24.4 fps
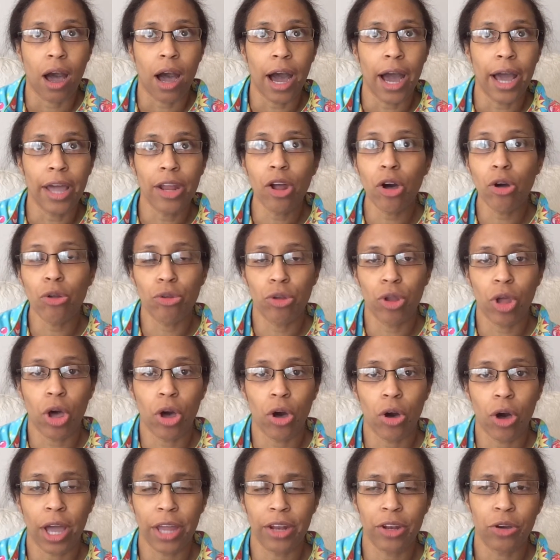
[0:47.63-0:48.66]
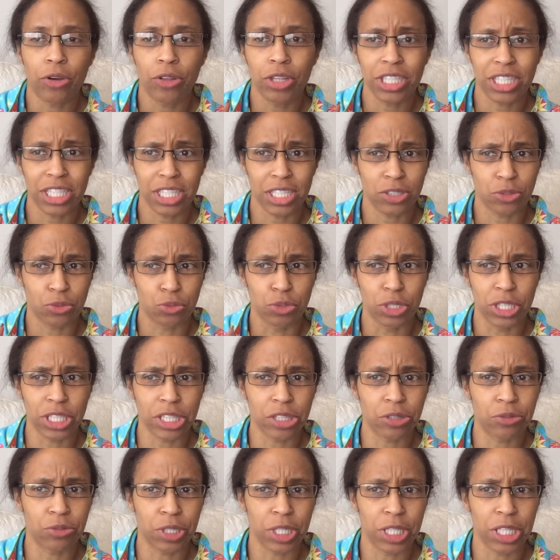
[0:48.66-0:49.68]
I don't know. I know this is
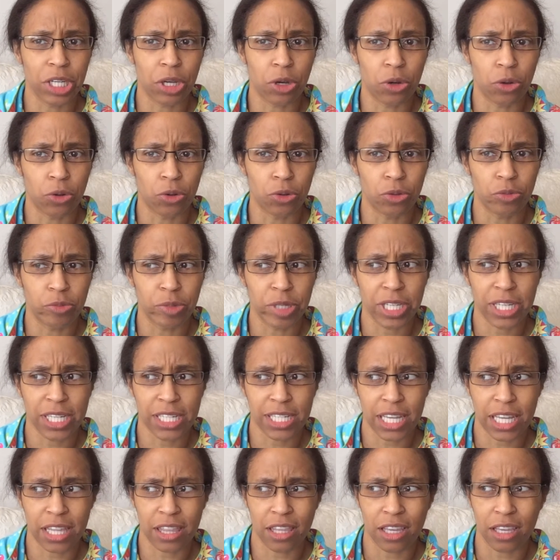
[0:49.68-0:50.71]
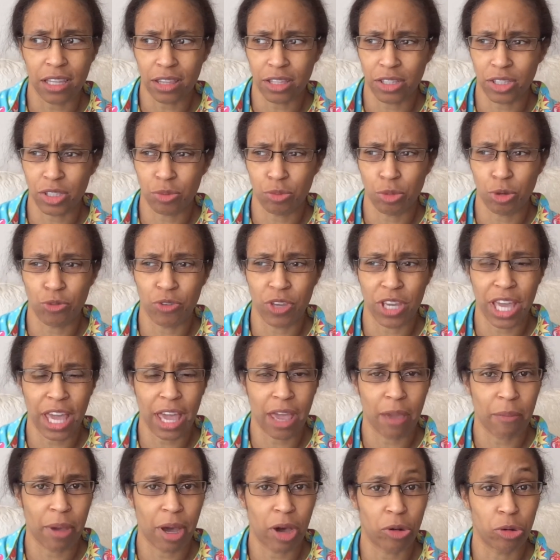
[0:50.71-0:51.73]
really, really old because I think this movie
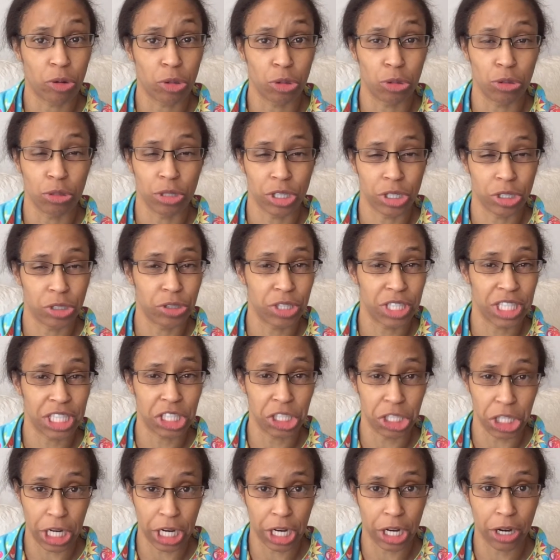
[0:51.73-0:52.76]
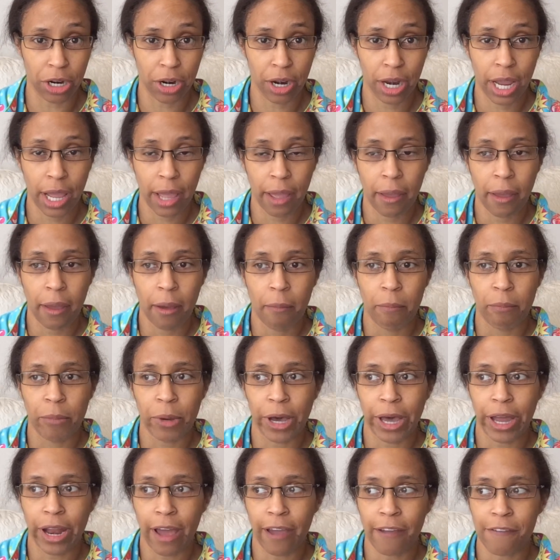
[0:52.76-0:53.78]
came out earlier this year.
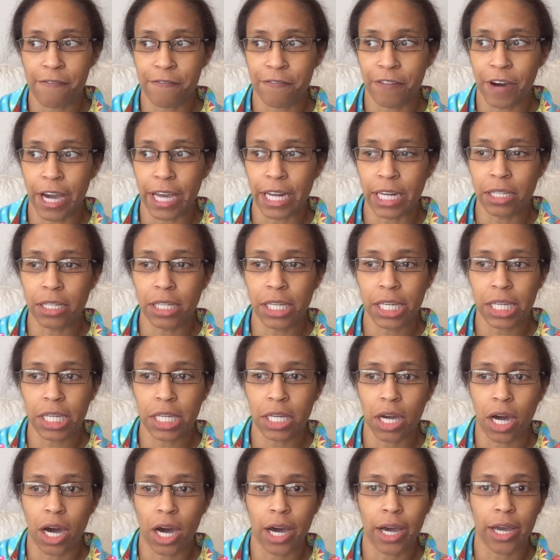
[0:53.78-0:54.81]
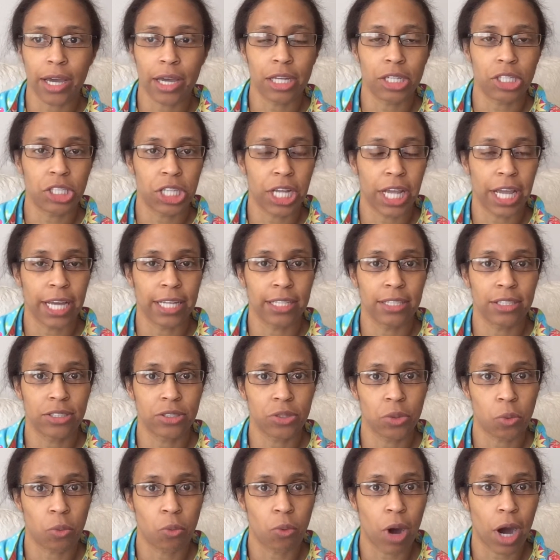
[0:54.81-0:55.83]
But I finally got a chance
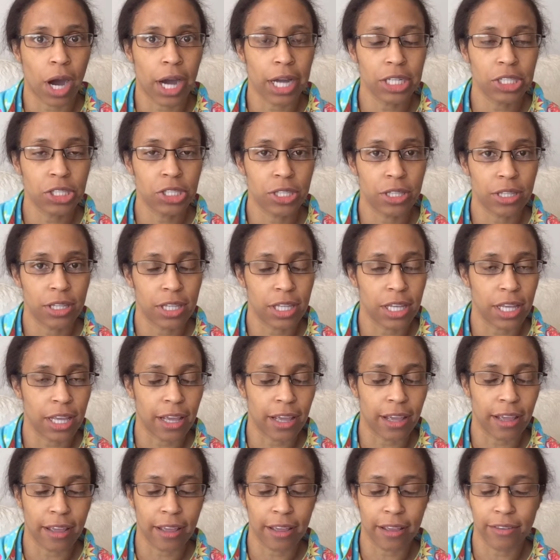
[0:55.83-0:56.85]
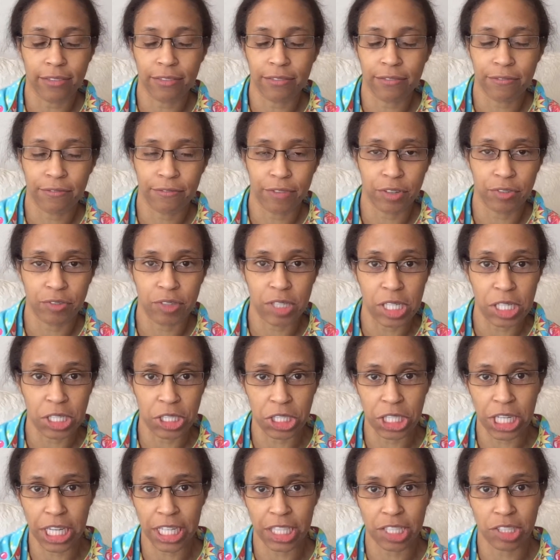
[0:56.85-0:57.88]
to watch the 50
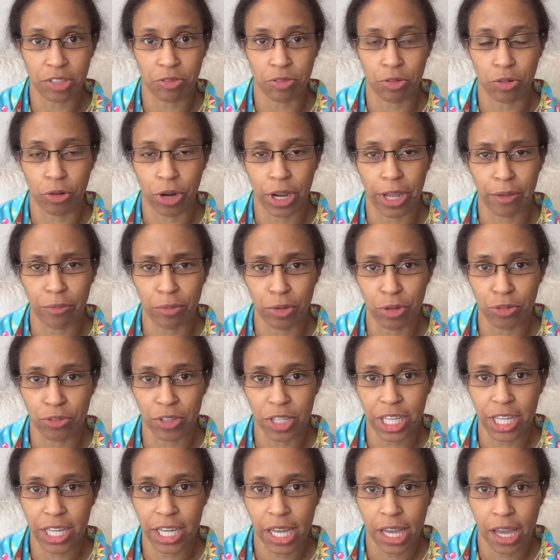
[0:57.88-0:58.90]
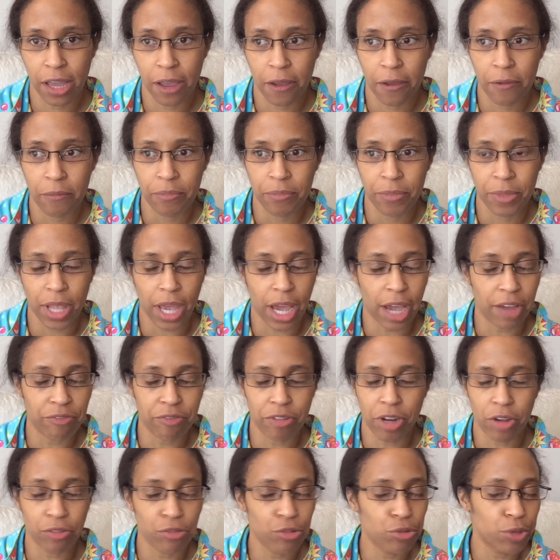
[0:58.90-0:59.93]
Shades of Grey movie. I've
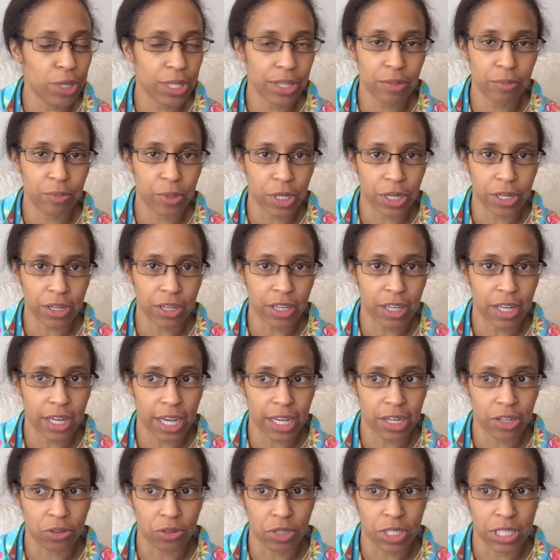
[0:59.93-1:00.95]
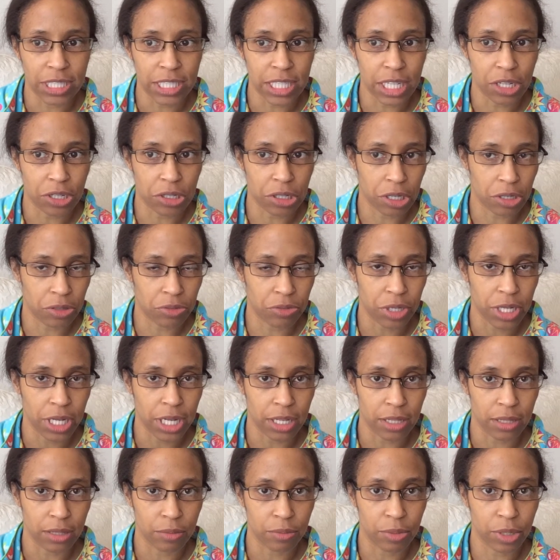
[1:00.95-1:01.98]
never read the book, and I don't intend on
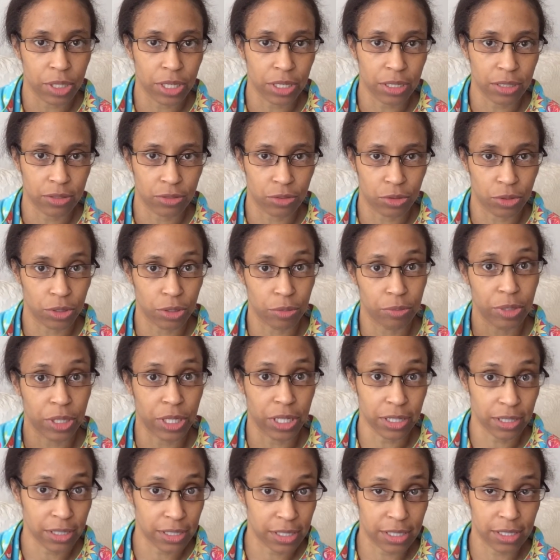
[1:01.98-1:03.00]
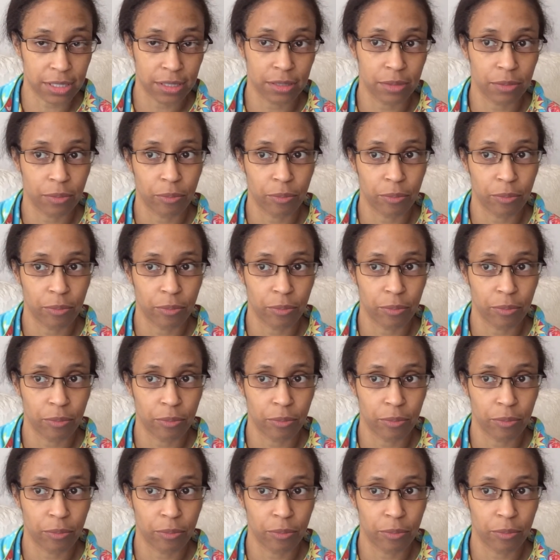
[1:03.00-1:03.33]
reading the book or the books,